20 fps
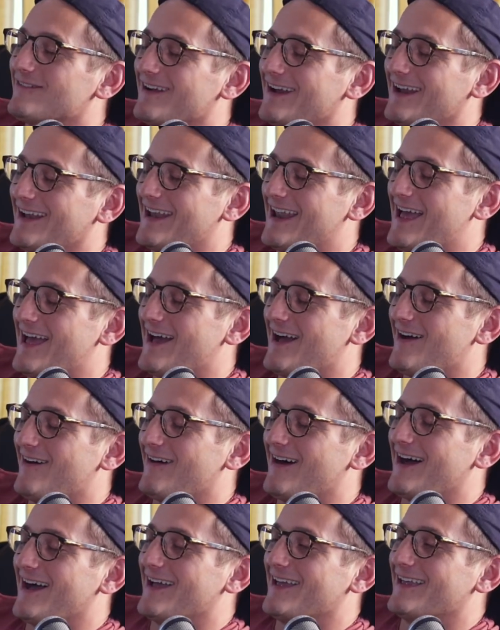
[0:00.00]
right now?
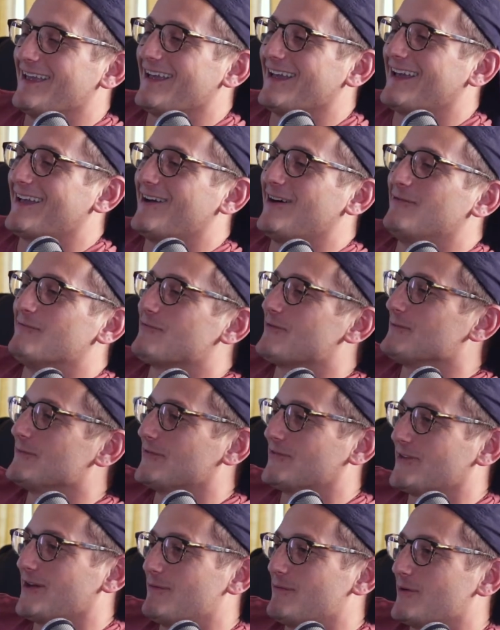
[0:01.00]
I come from the
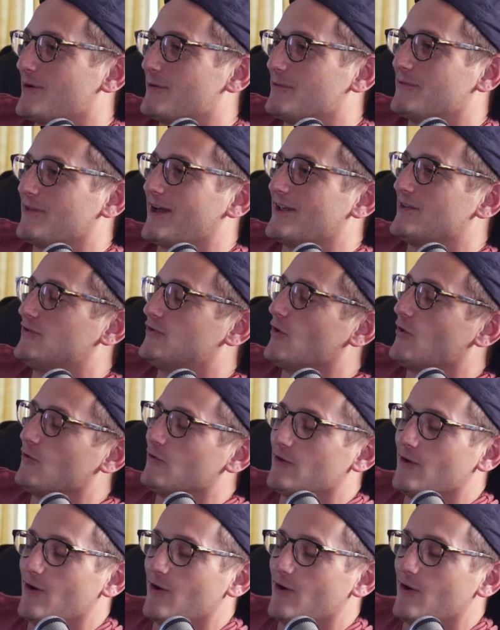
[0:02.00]
suburbs. I don't